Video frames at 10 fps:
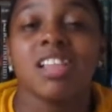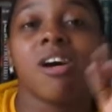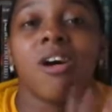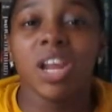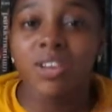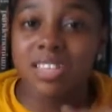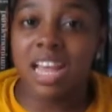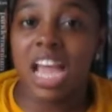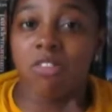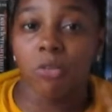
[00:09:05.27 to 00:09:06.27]
The only reason
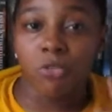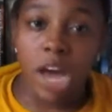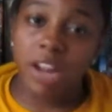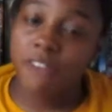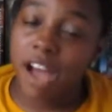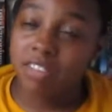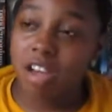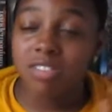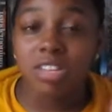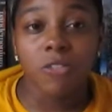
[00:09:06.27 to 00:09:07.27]
I gave it 4 out of 5
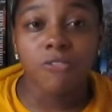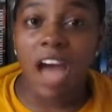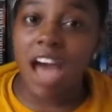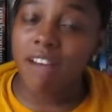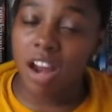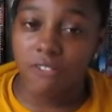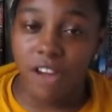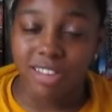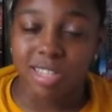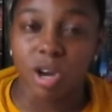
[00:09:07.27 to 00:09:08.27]
stars instead of 5 out of
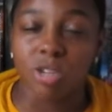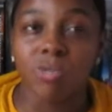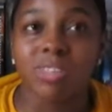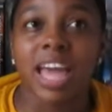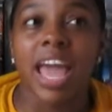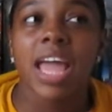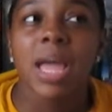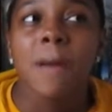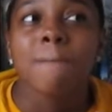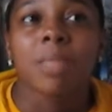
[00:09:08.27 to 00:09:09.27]
5 stars was that
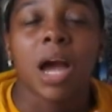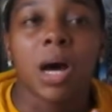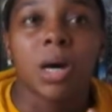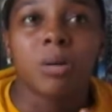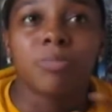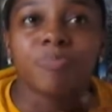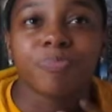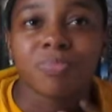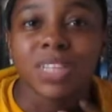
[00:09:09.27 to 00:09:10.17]
um,